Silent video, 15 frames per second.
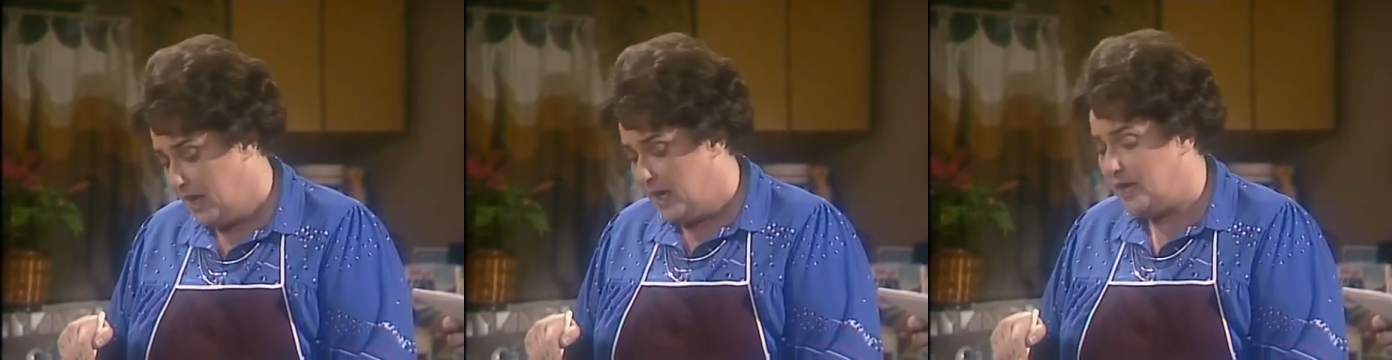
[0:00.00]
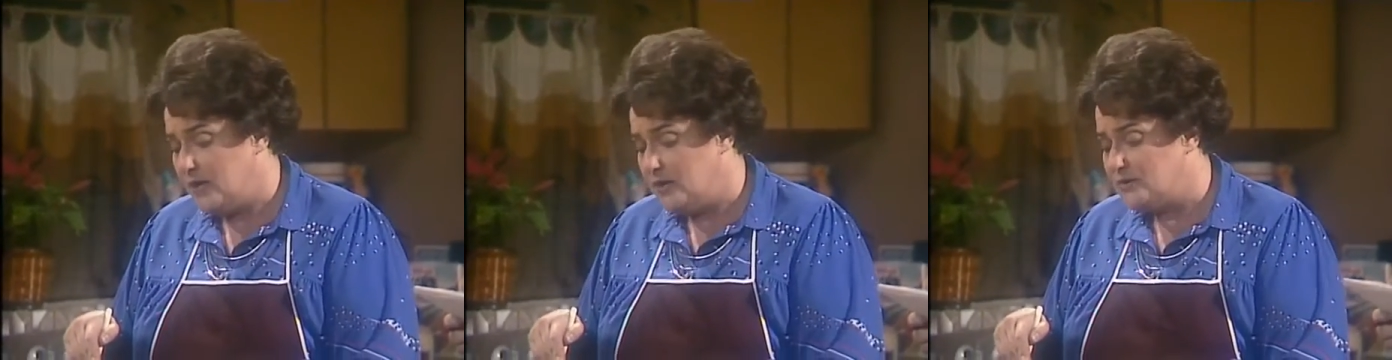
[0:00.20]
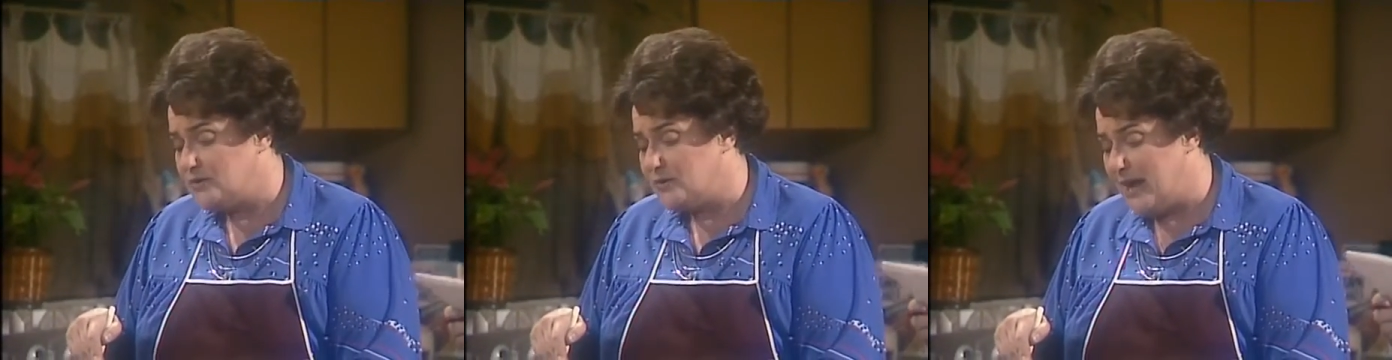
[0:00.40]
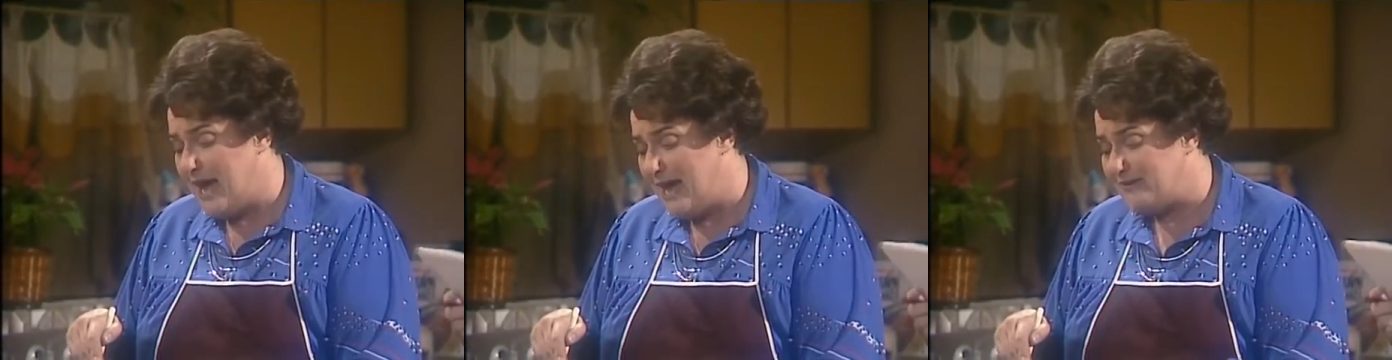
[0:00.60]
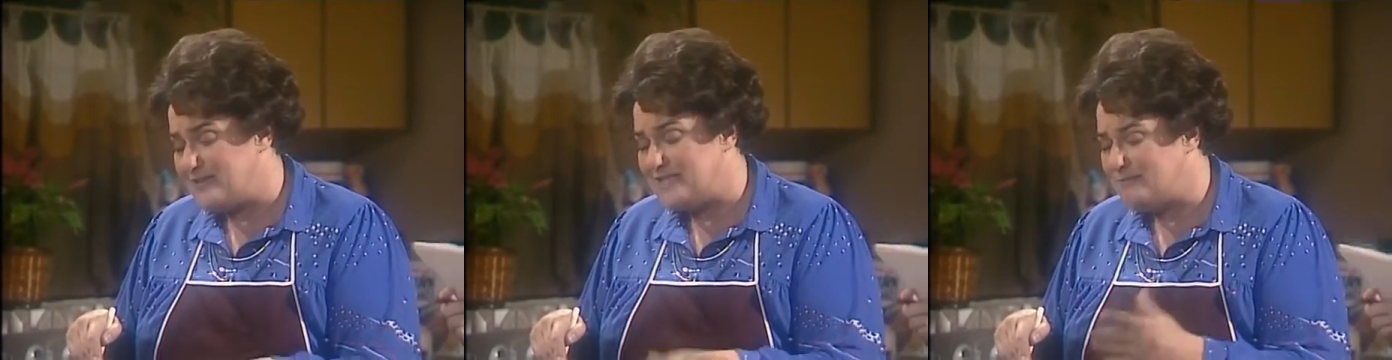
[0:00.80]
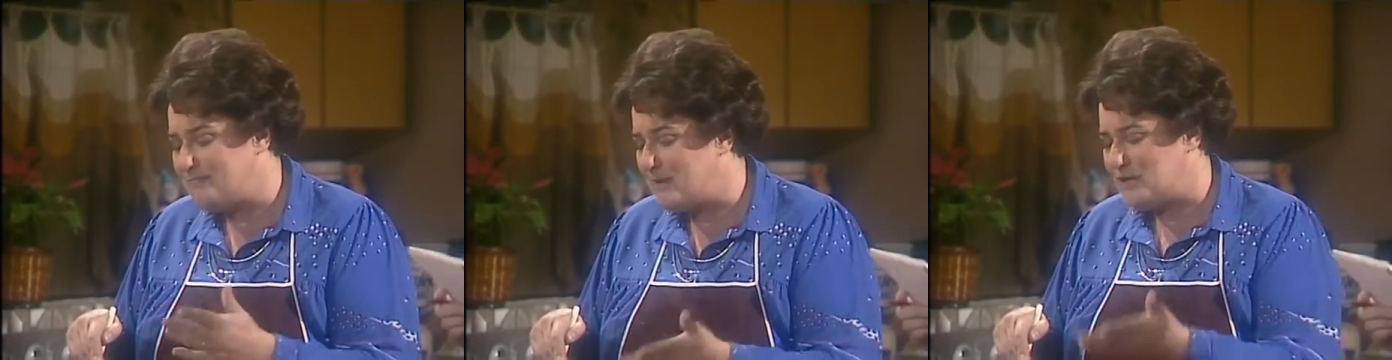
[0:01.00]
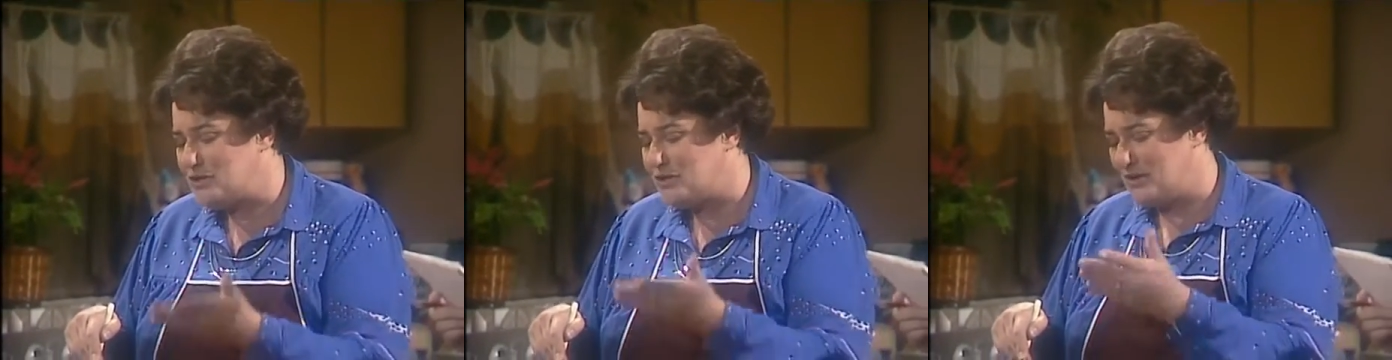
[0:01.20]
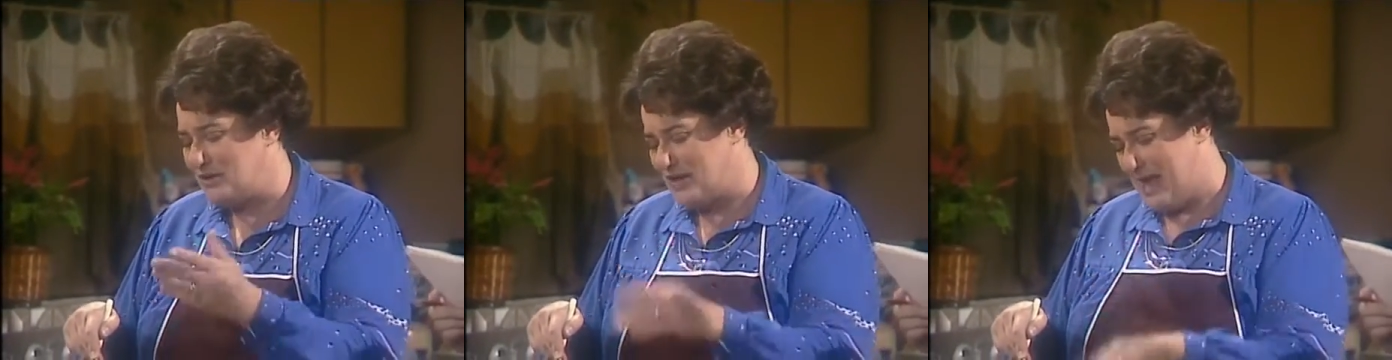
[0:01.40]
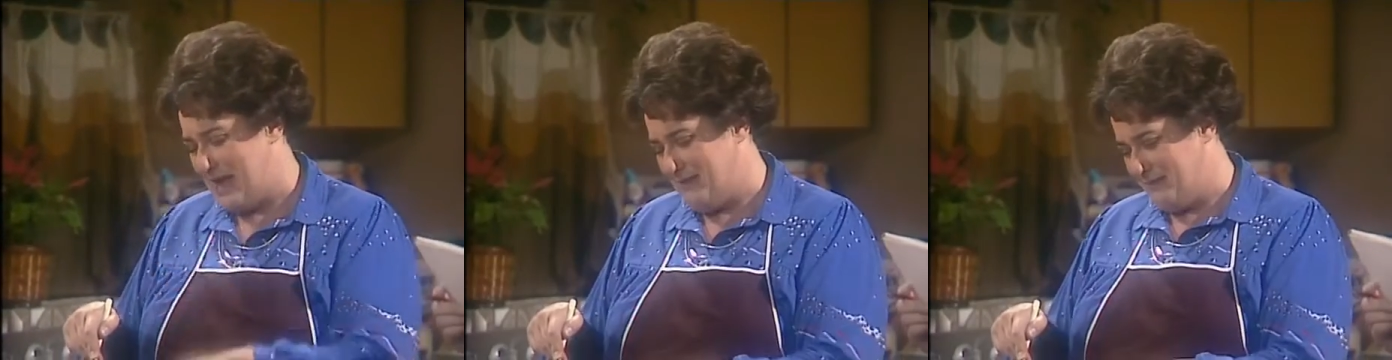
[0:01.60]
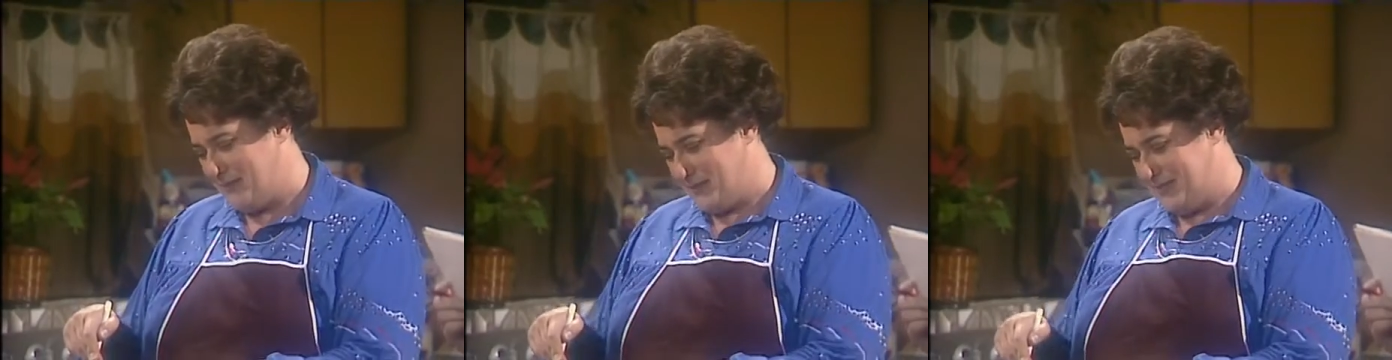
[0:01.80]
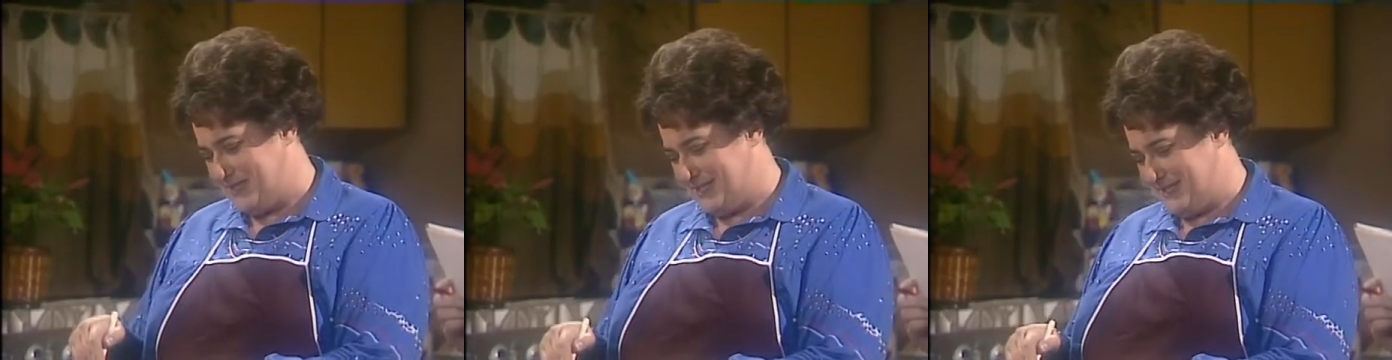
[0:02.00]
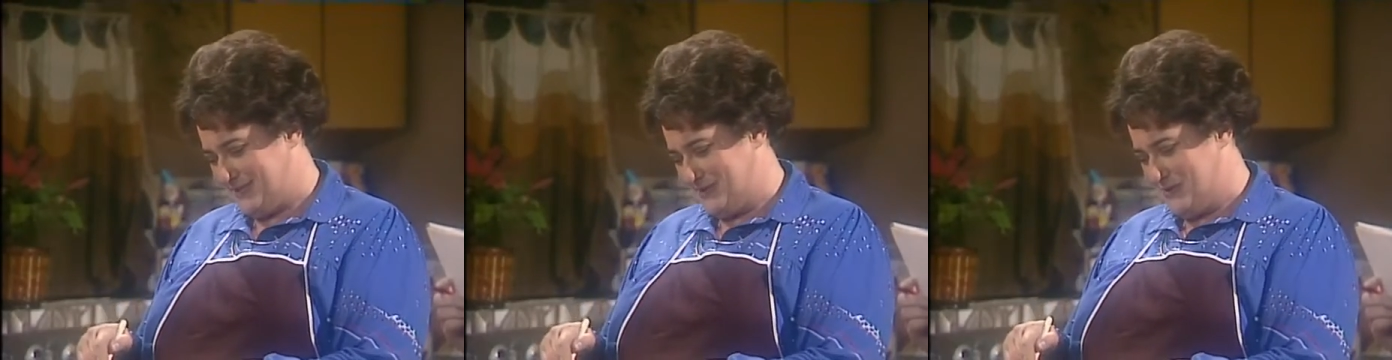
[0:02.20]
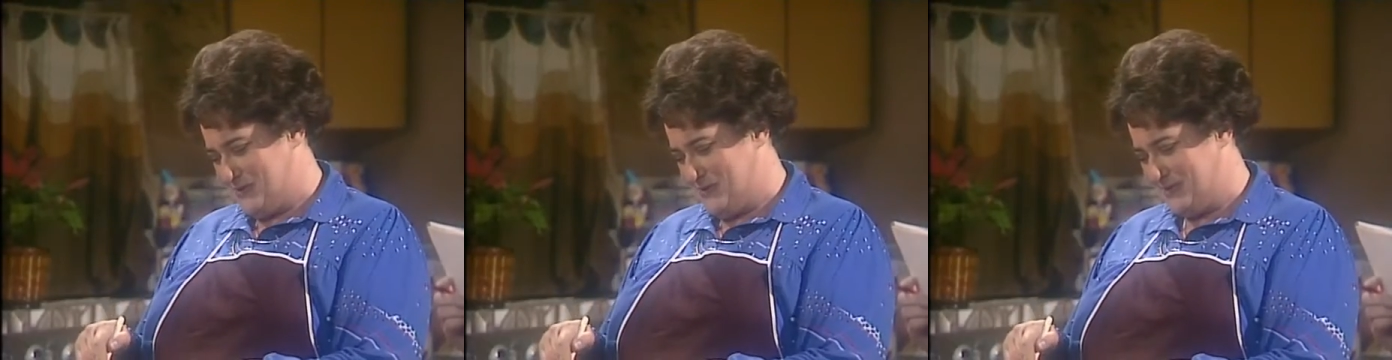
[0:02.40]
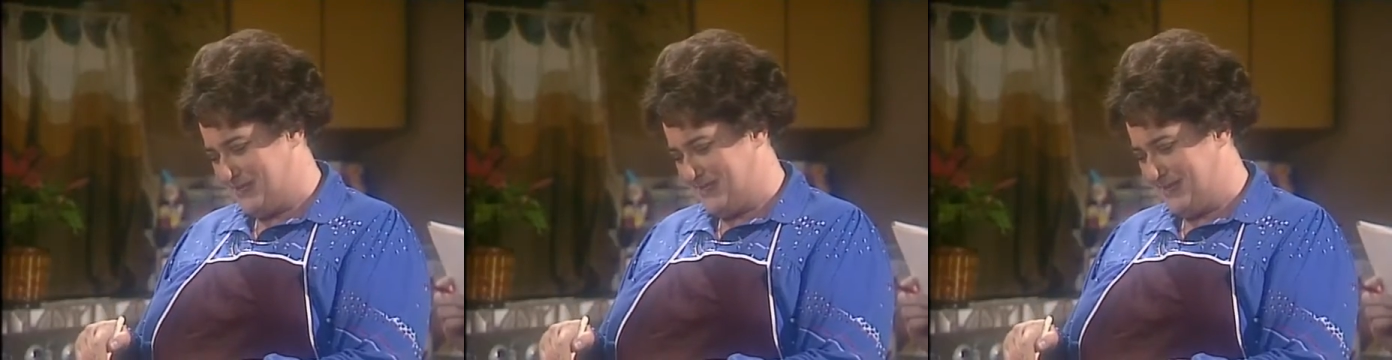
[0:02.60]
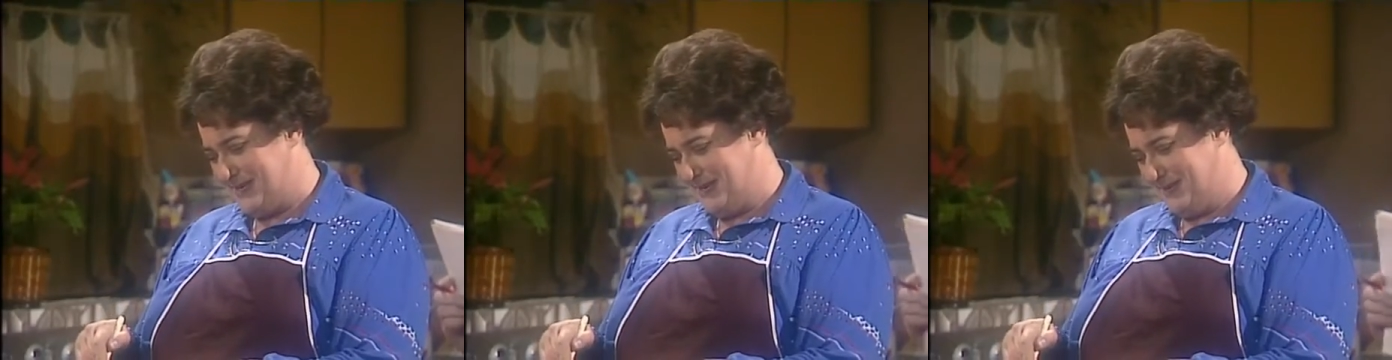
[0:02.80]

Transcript: He used to have a special name for this sauce.